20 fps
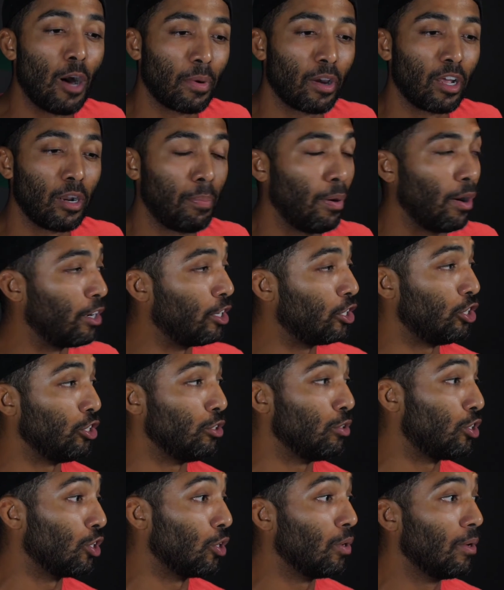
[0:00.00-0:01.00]
Now I'm going to
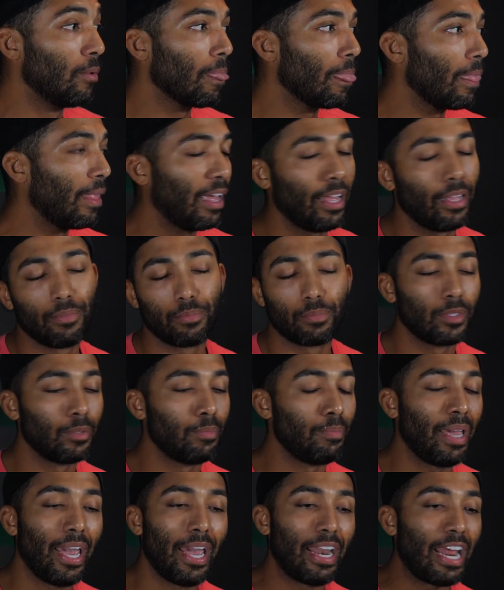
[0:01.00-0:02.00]
punish you. So,
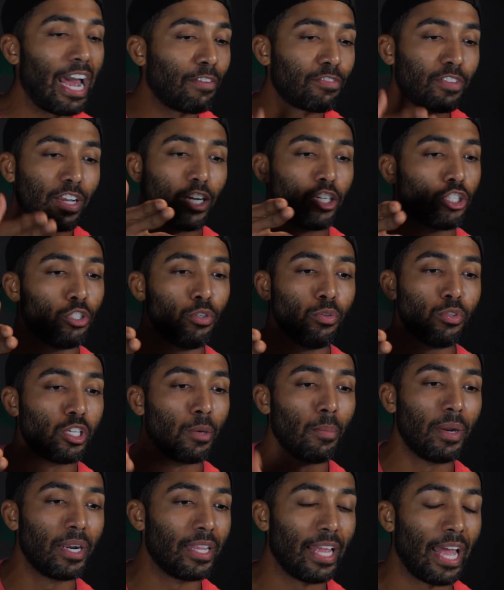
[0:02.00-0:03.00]
man, after I
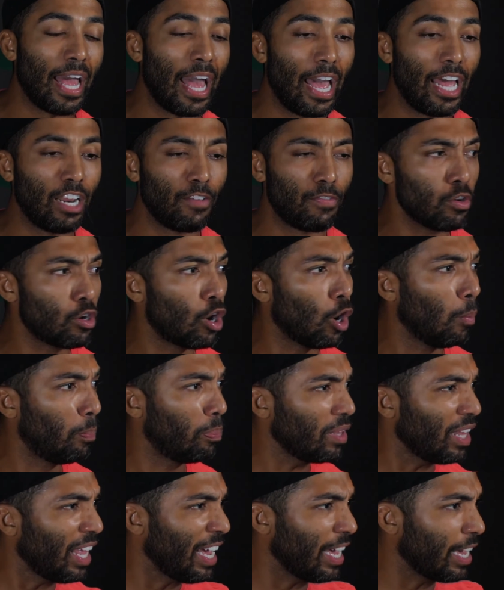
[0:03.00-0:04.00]
shoot someone in the head, if
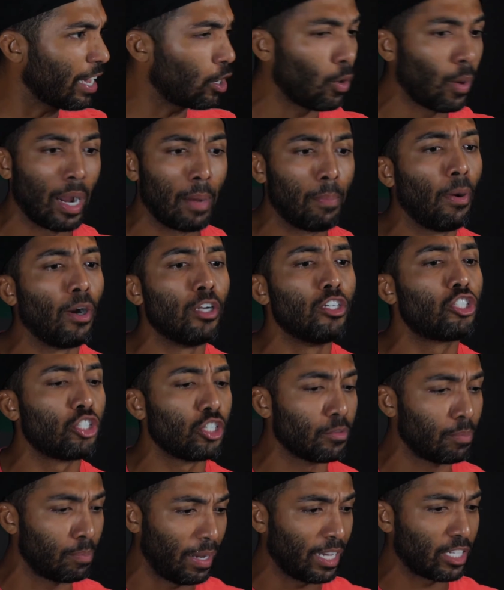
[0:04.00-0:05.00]
you go Blake, or I
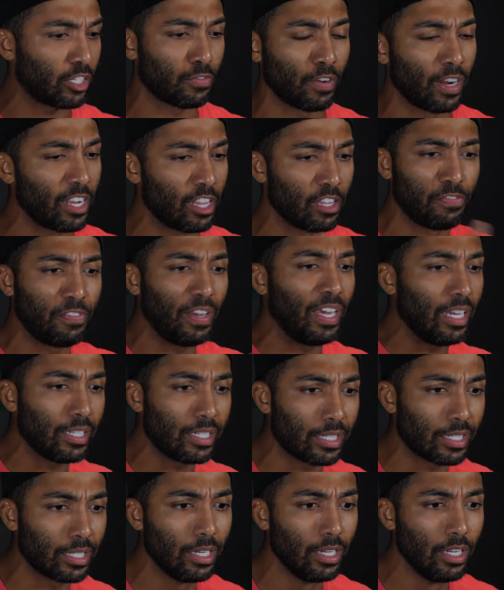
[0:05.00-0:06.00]
punch your best friend in the
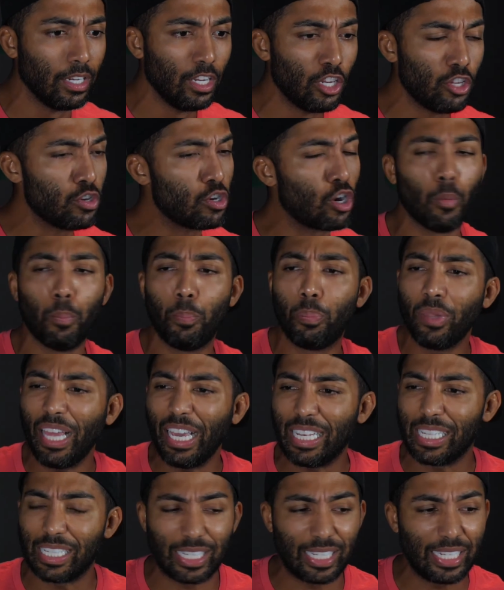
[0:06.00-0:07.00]
face, you go
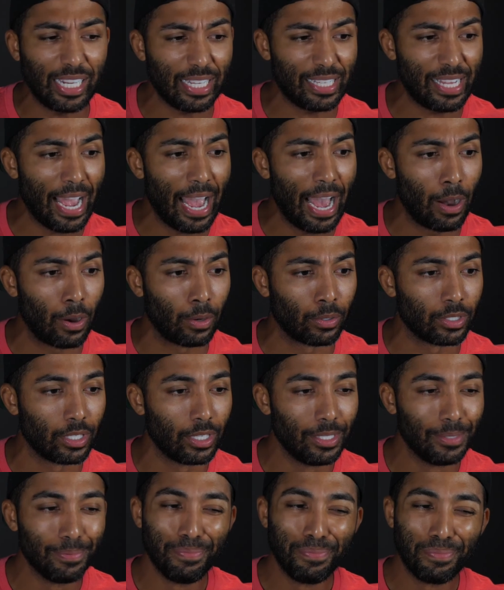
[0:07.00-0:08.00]
Blake, sit
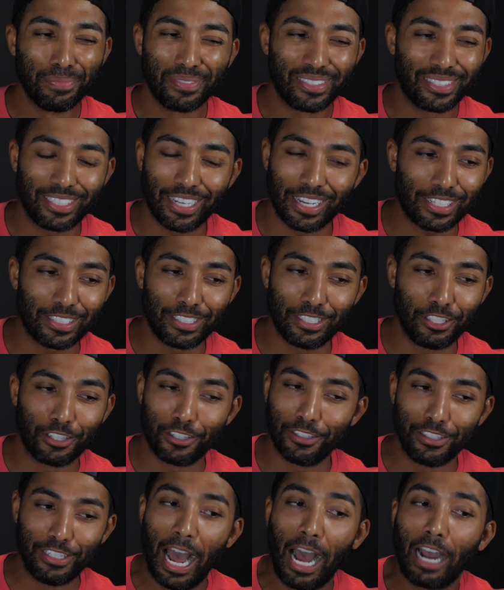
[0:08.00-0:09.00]
down.
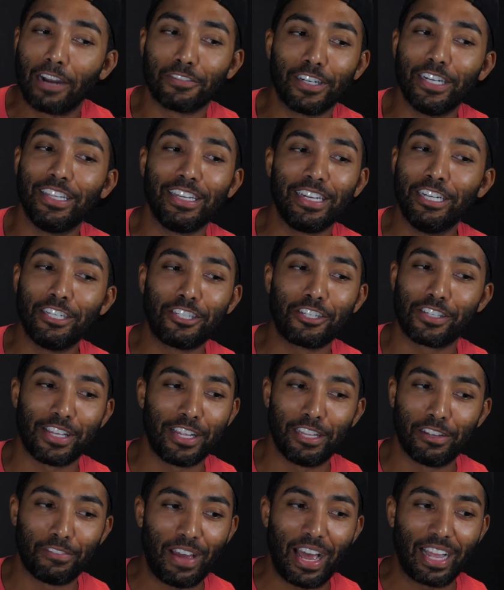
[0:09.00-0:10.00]
You're not really
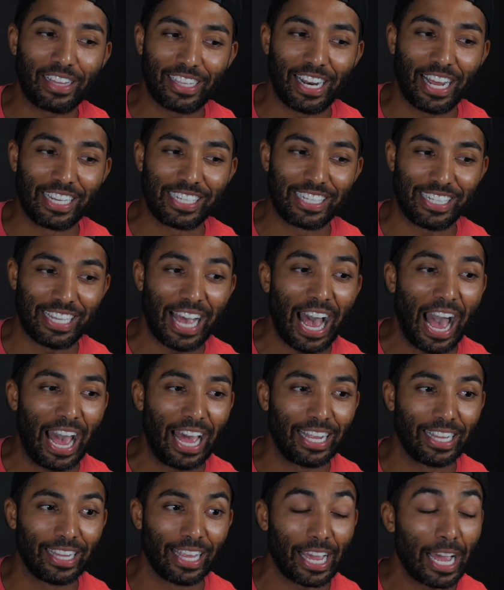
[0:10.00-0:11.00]
interested in the fact that I
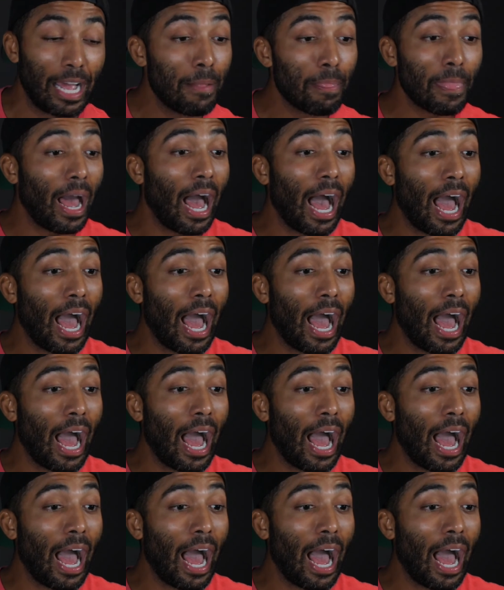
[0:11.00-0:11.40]
sat. Like,